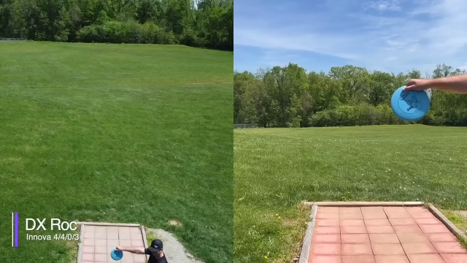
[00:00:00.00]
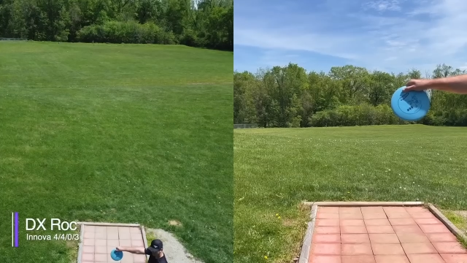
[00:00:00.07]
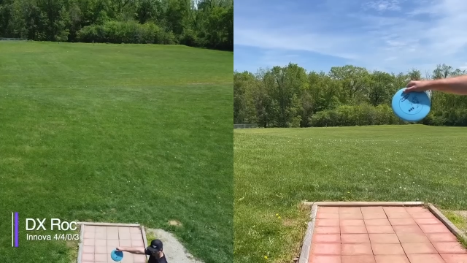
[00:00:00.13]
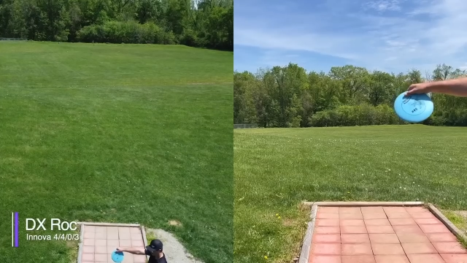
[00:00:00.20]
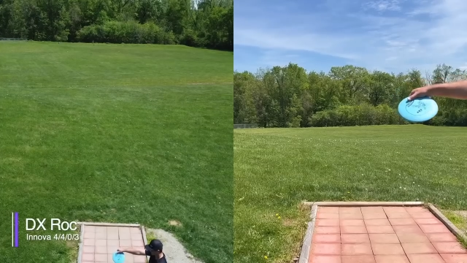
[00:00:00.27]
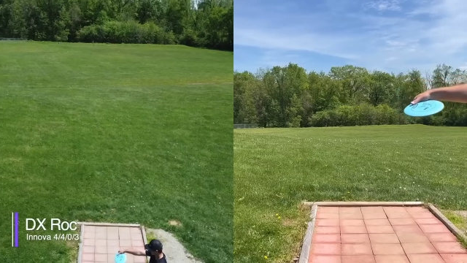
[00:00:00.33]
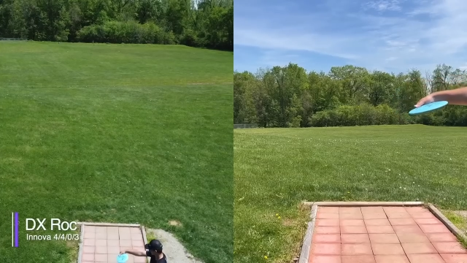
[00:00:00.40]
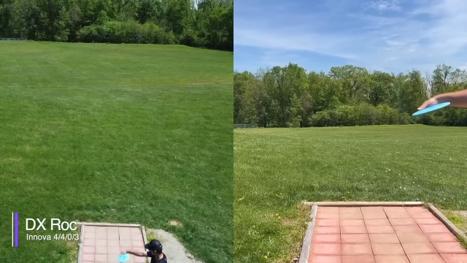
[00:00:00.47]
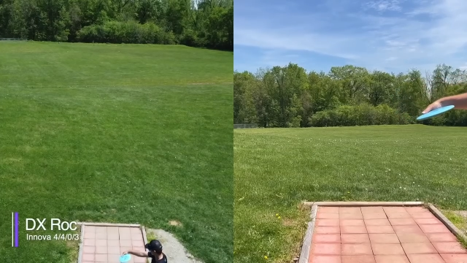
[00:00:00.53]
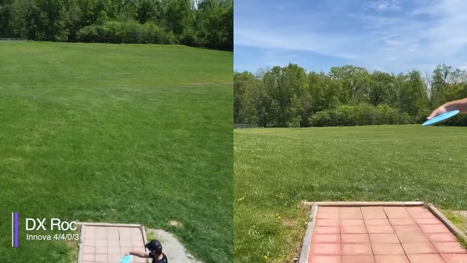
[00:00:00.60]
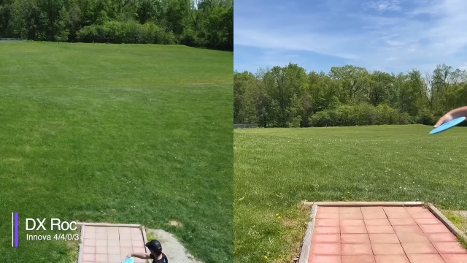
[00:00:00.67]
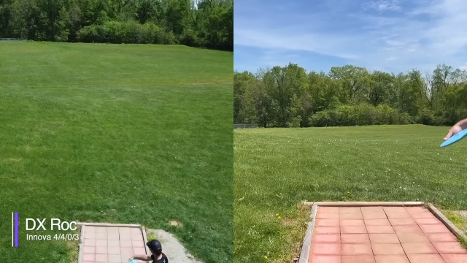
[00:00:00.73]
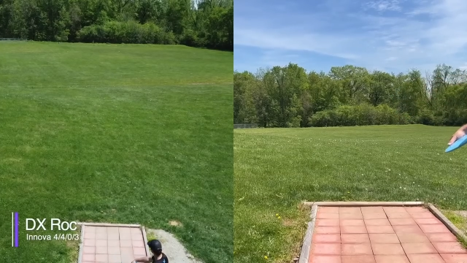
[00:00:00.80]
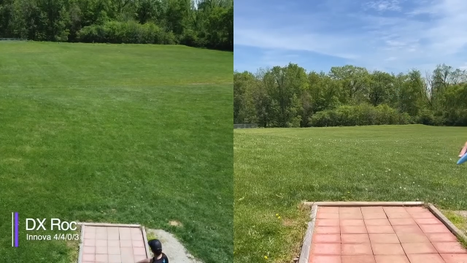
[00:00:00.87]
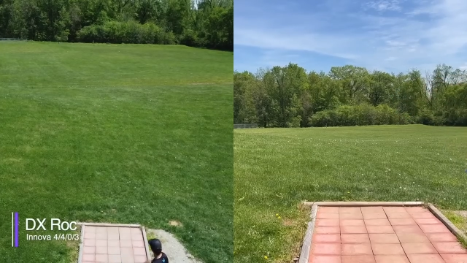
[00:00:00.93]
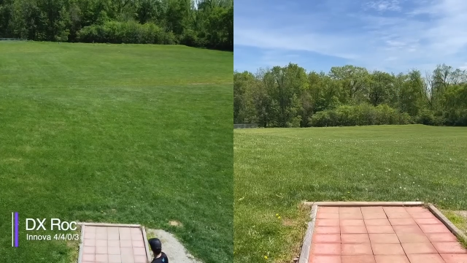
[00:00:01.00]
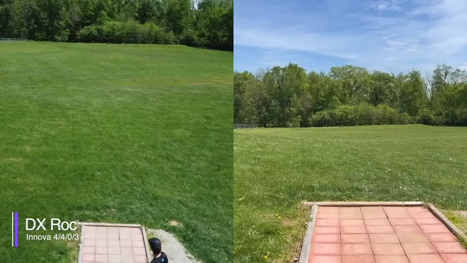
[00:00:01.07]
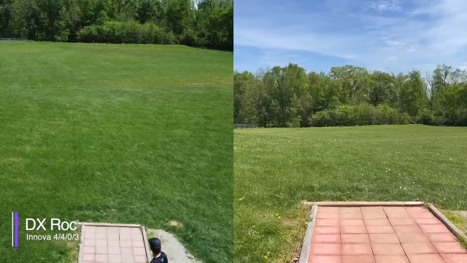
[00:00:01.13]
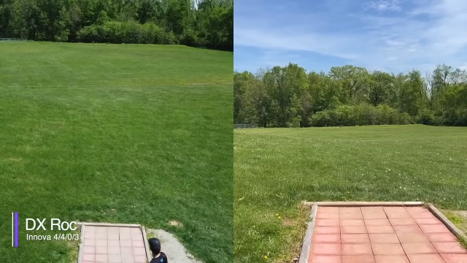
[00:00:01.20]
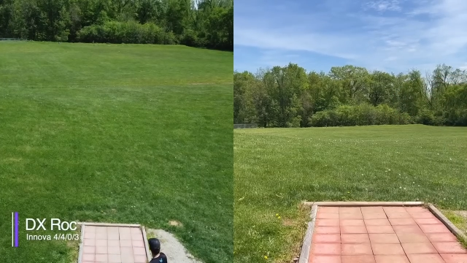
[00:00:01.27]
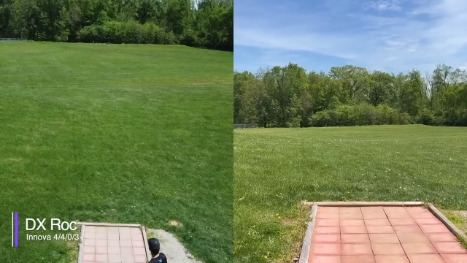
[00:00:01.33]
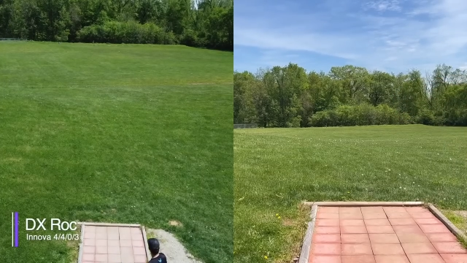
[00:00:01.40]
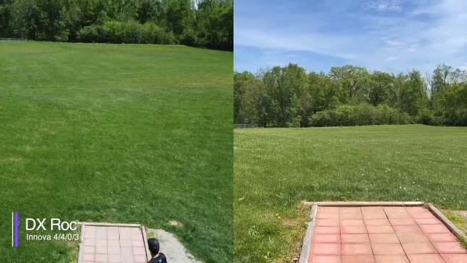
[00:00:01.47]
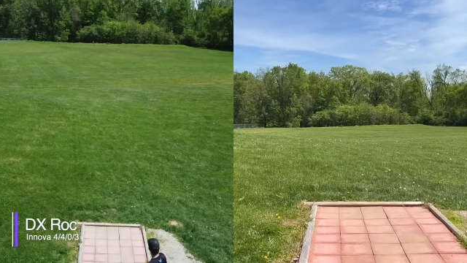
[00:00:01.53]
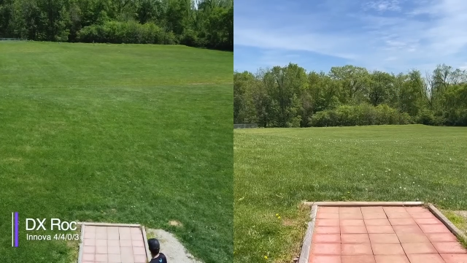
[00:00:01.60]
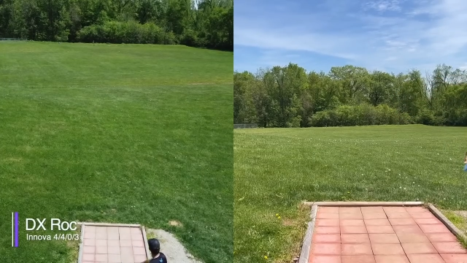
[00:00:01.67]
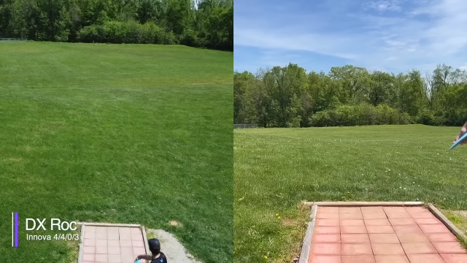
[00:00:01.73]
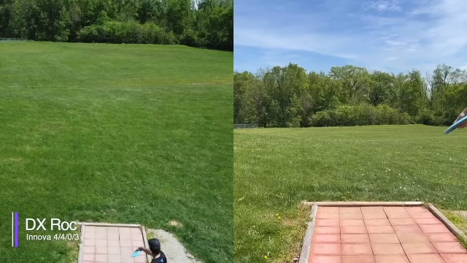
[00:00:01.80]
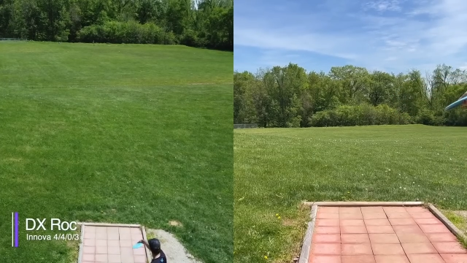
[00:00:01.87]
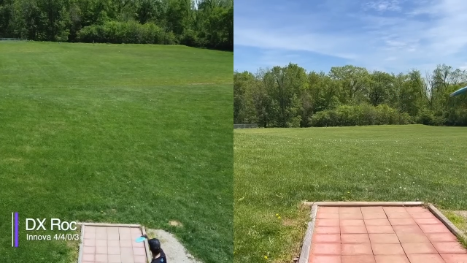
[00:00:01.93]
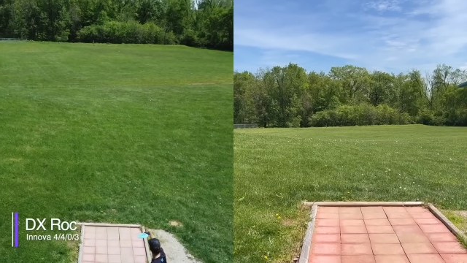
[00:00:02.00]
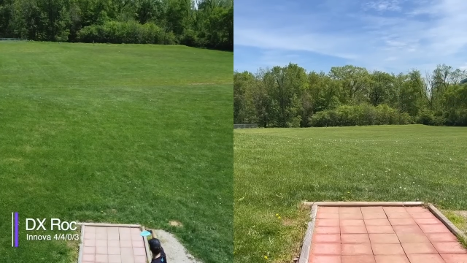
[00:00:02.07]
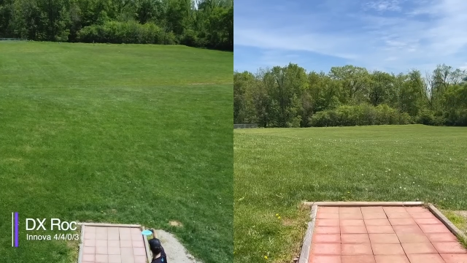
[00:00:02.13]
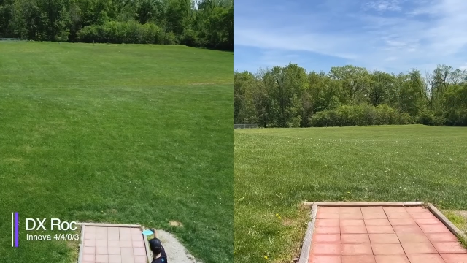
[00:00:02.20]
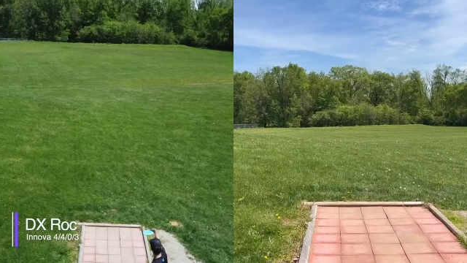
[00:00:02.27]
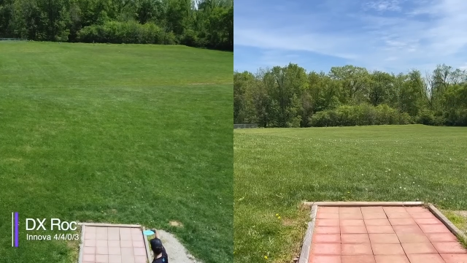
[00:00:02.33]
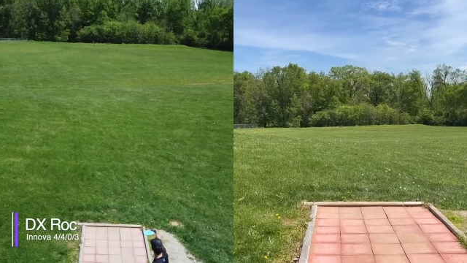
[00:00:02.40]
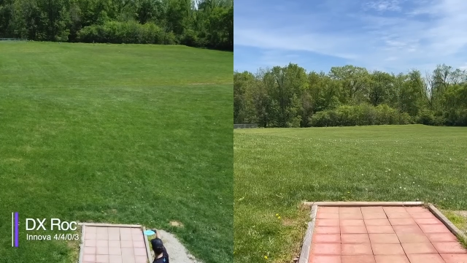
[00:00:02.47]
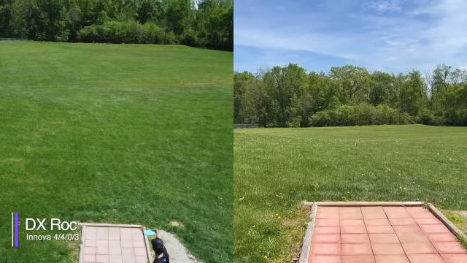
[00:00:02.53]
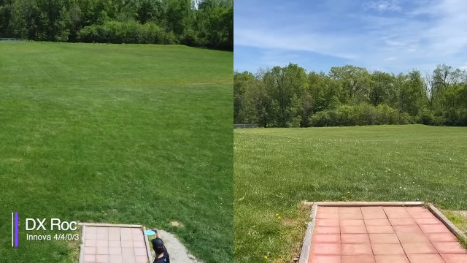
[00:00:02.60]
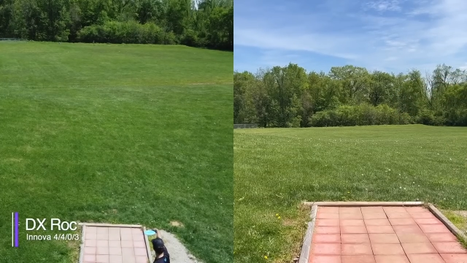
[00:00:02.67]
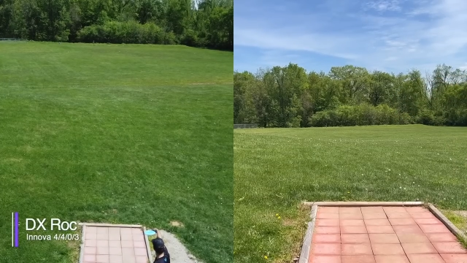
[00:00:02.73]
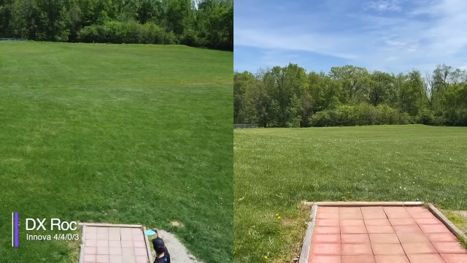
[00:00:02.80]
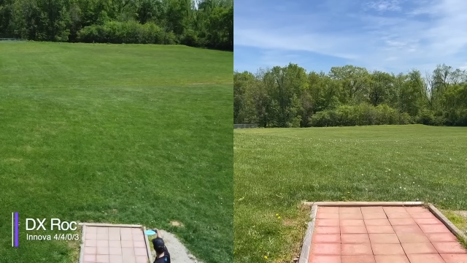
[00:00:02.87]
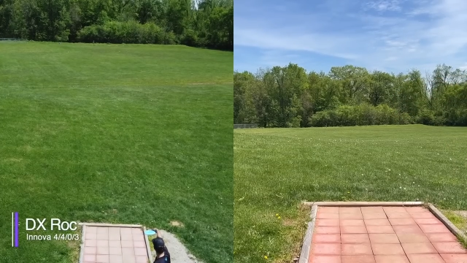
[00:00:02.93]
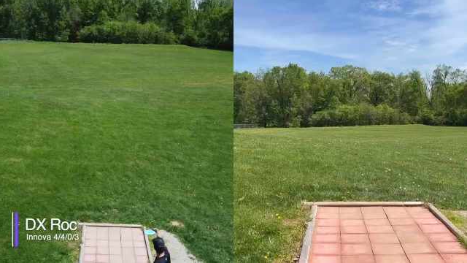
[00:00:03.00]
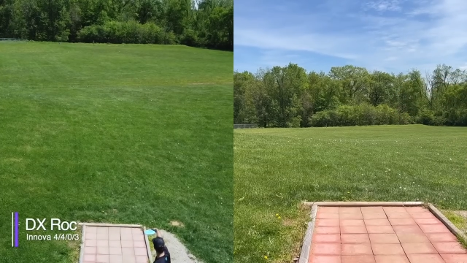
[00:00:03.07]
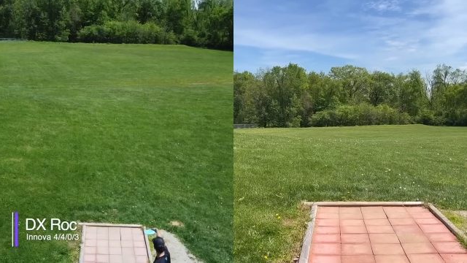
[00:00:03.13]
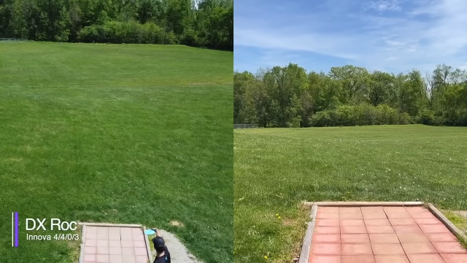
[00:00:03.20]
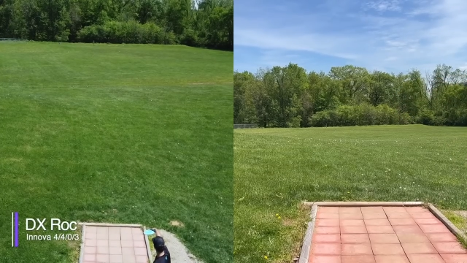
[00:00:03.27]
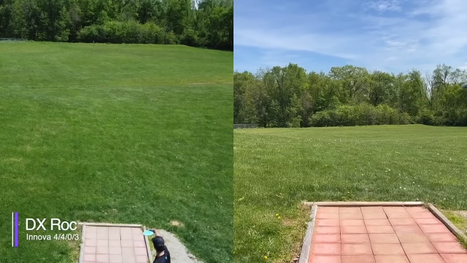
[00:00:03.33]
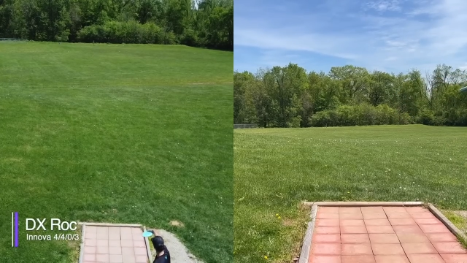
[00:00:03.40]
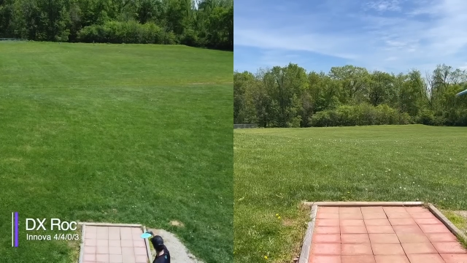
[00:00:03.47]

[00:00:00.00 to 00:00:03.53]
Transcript: No face is visible, so there are no lips to read.